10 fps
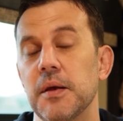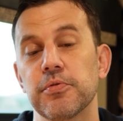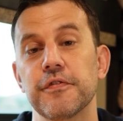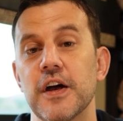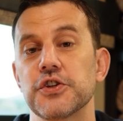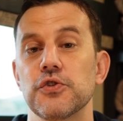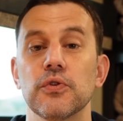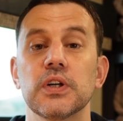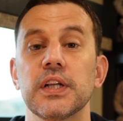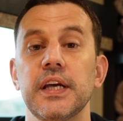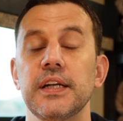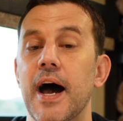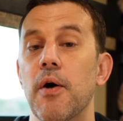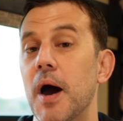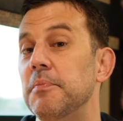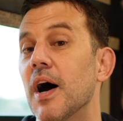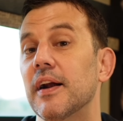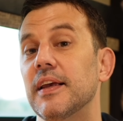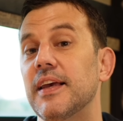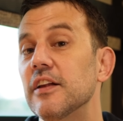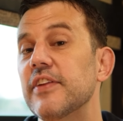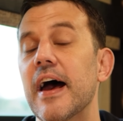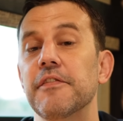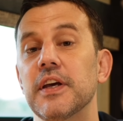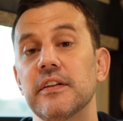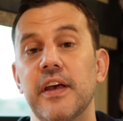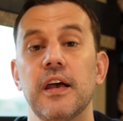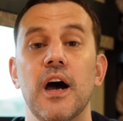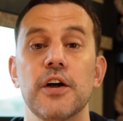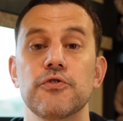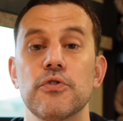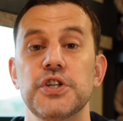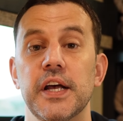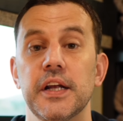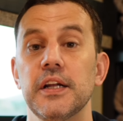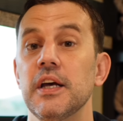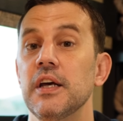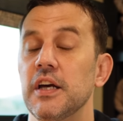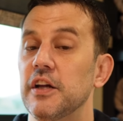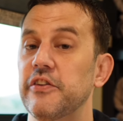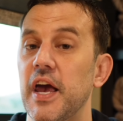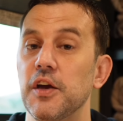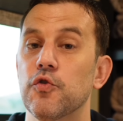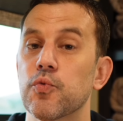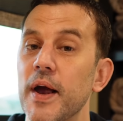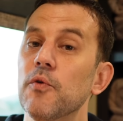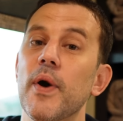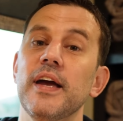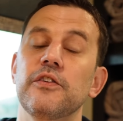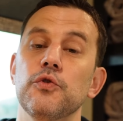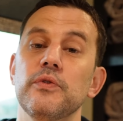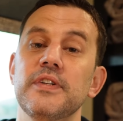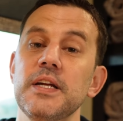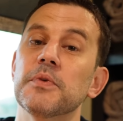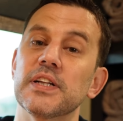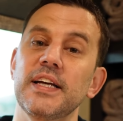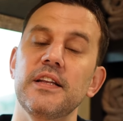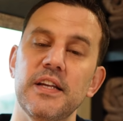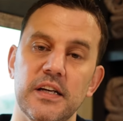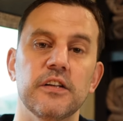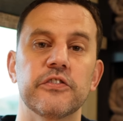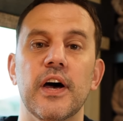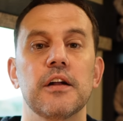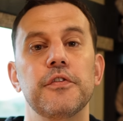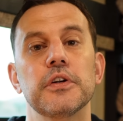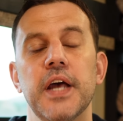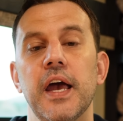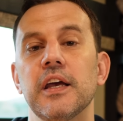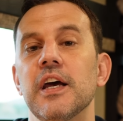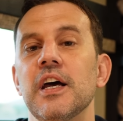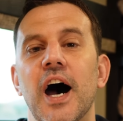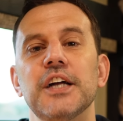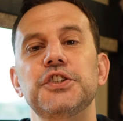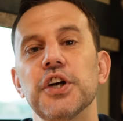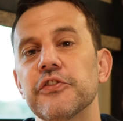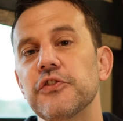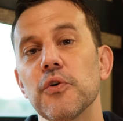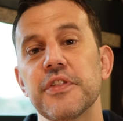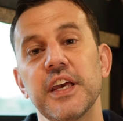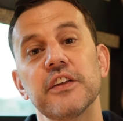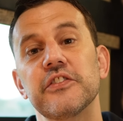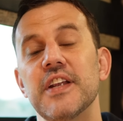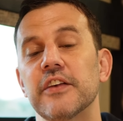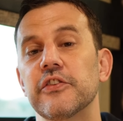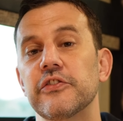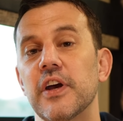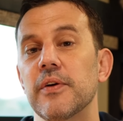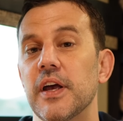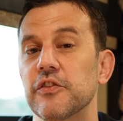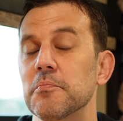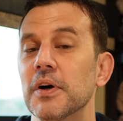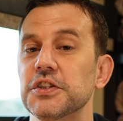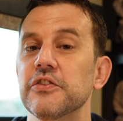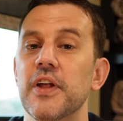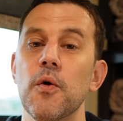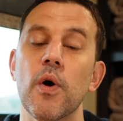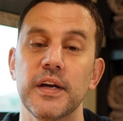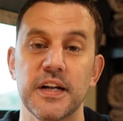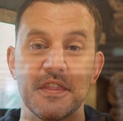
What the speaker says: a professional clean. Now, I'm not against having a tank hydrojetted. It's a great way to deep clean the inside of your tank. I just don't think it's necessary as much as they want you